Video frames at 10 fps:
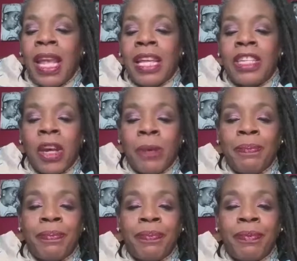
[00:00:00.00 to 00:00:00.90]

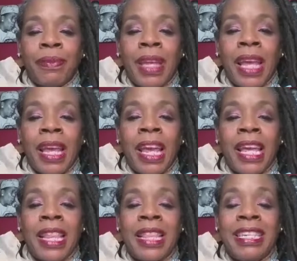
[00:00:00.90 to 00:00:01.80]
So
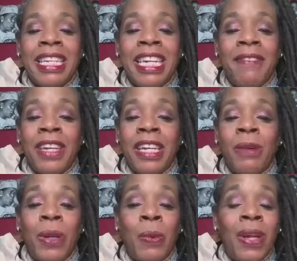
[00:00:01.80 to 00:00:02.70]
this
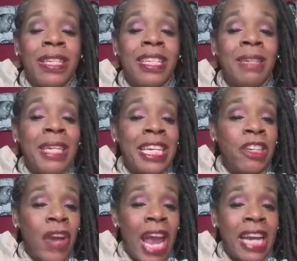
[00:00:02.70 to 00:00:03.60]
evening, we want this to be
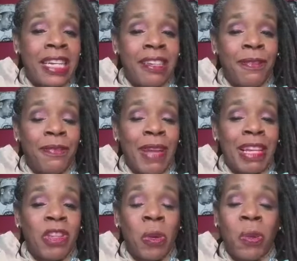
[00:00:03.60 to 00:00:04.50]
interactive.
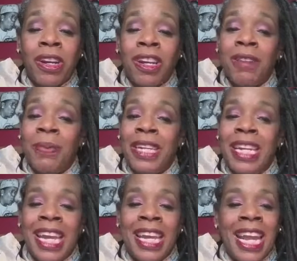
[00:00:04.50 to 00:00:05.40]
And so we're going to
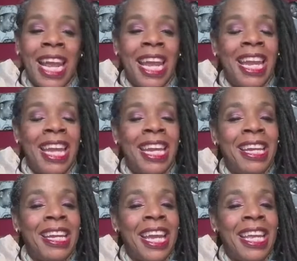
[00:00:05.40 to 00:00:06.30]
be
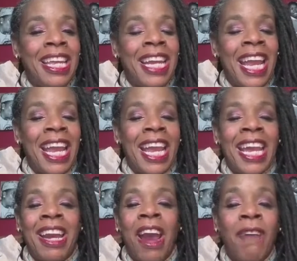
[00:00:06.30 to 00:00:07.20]
in
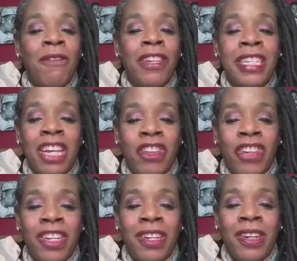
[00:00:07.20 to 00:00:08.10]
a
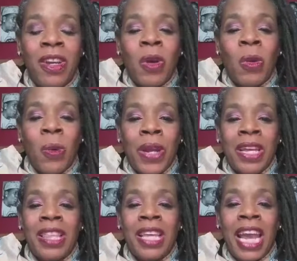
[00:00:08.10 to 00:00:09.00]
conversation
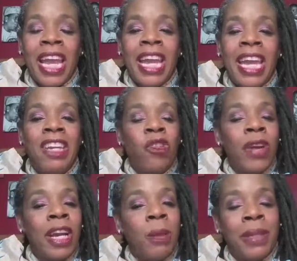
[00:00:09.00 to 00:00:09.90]
with a
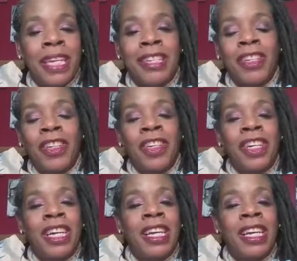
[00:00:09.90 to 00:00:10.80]

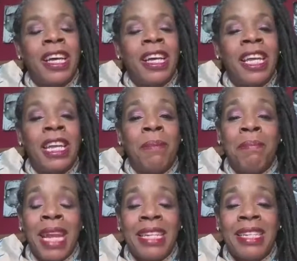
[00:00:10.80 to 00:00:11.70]
trailblazer, an
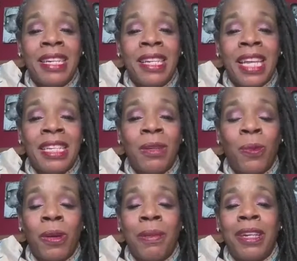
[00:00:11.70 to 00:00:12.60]
amazing elected
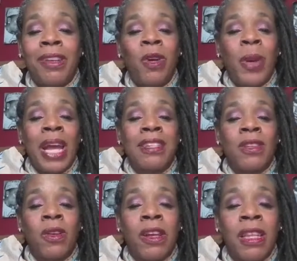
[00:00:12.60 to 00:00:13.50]
woman who has
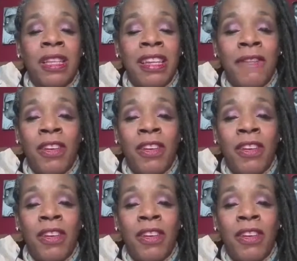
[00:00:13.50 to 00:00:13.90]
lived